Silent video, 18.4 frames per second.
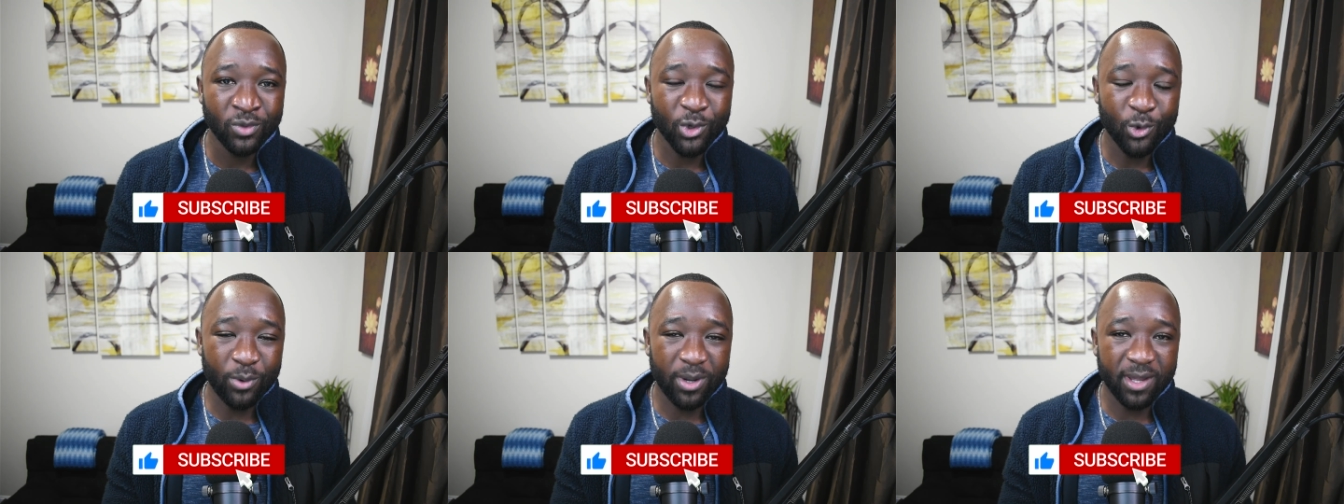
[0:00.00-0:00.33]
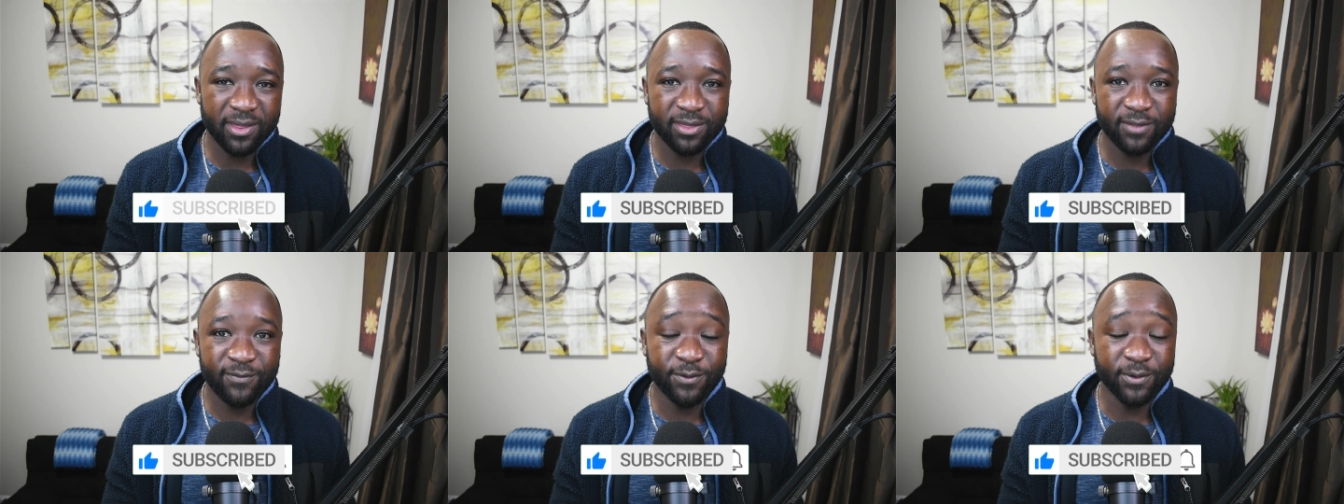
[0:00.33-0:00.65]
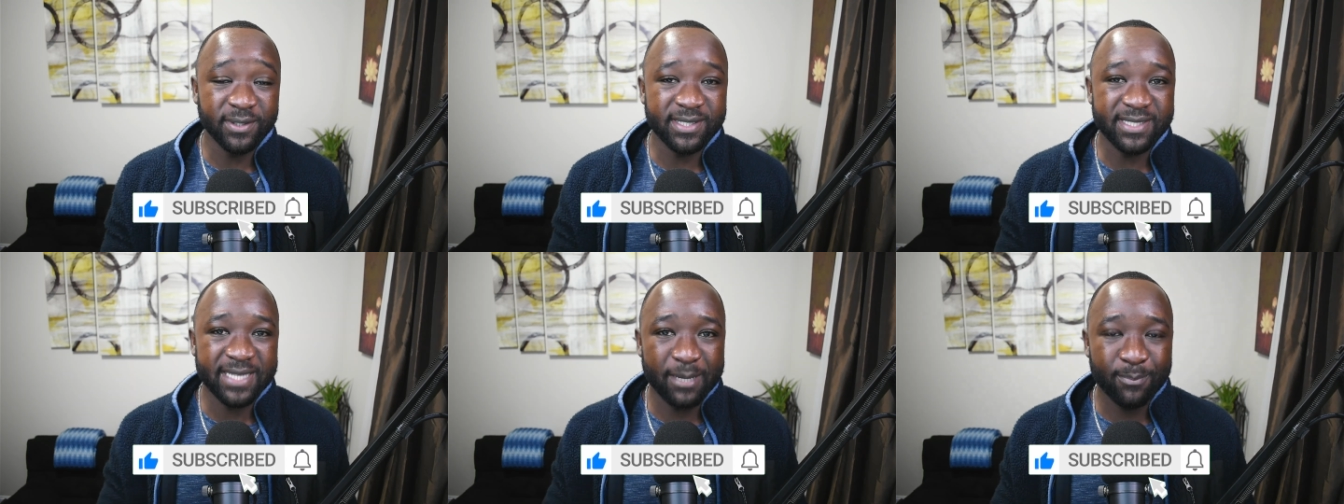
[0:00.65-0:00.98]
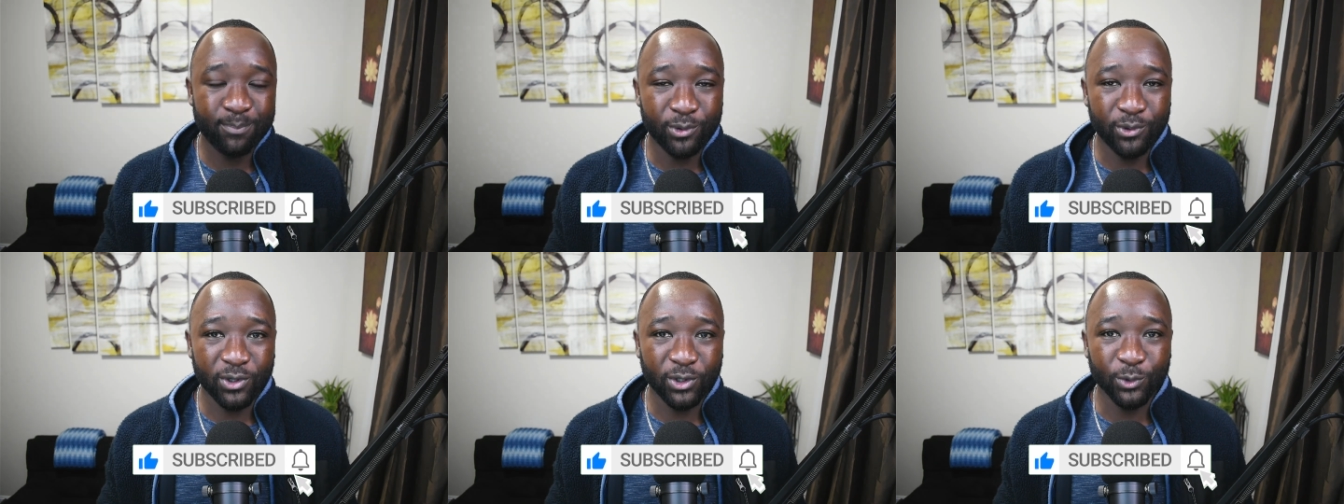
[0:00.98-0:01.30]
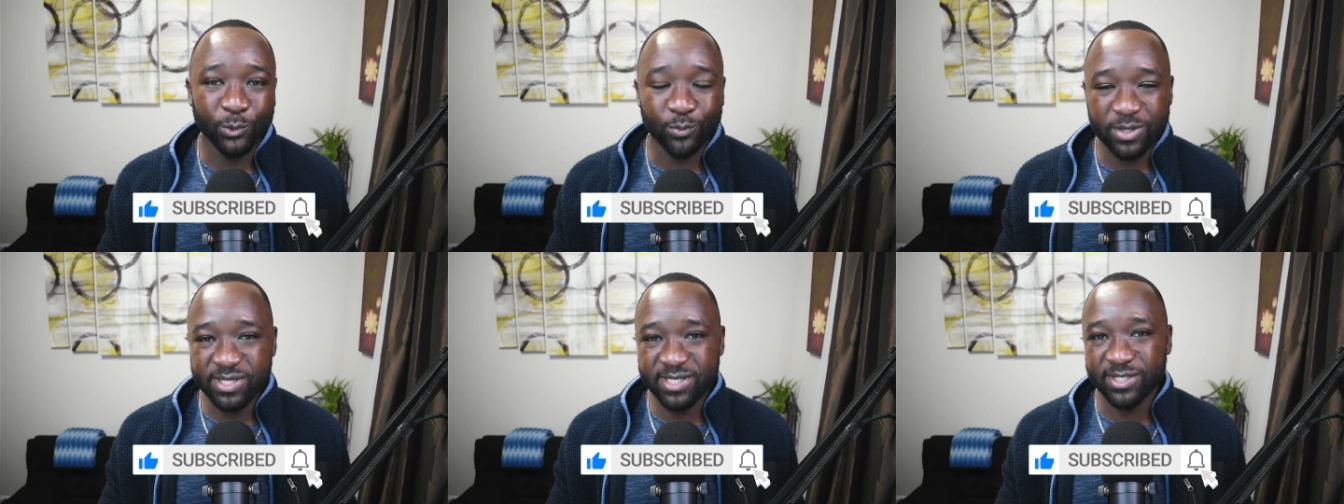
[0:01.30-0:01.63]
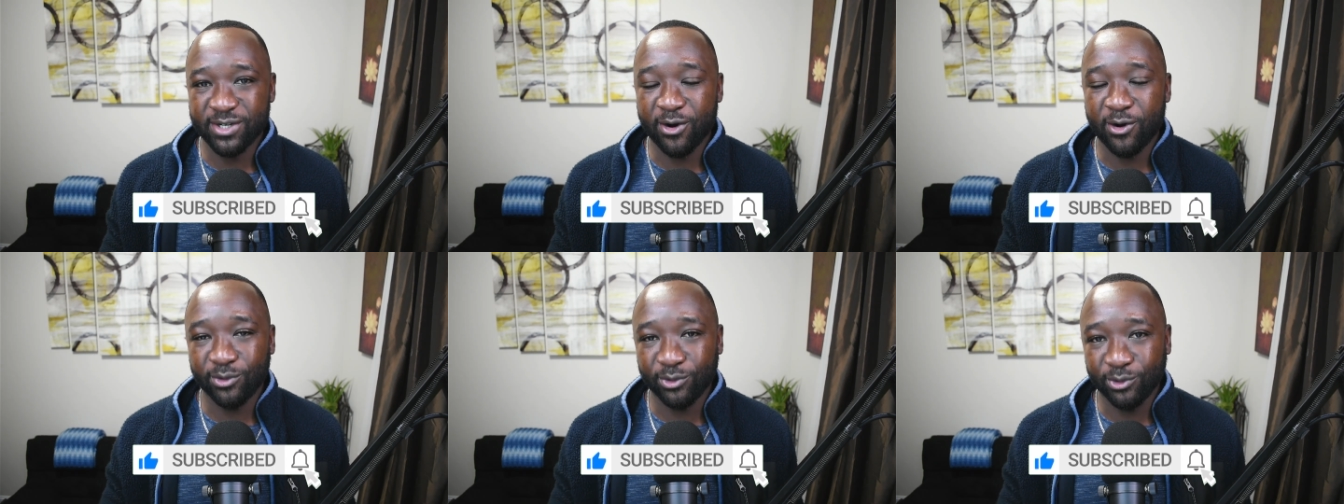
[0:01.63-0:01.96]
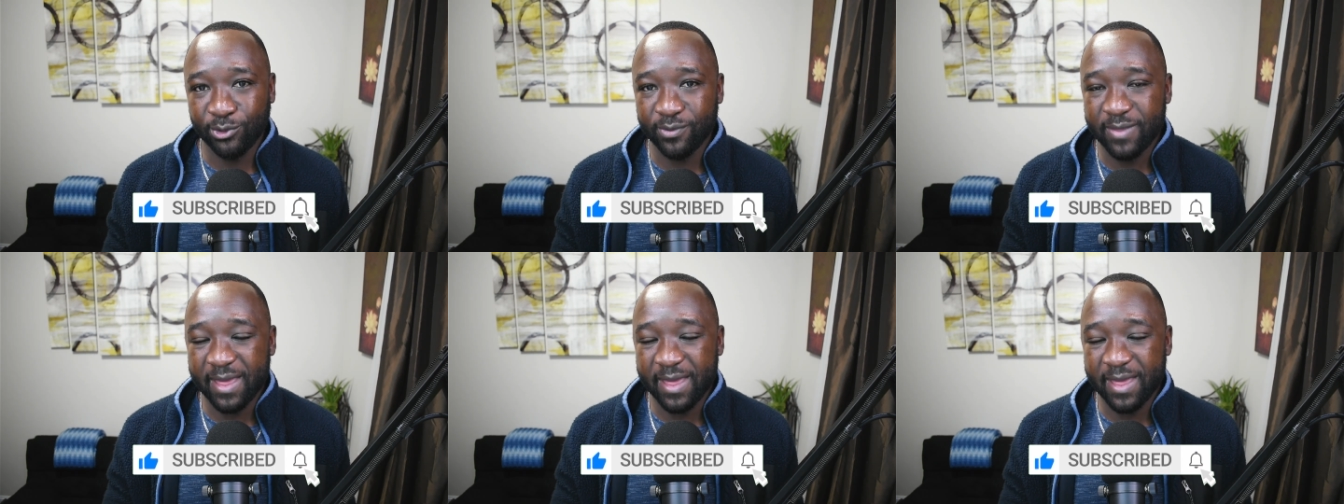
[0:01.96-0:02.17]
with, for example, a recent article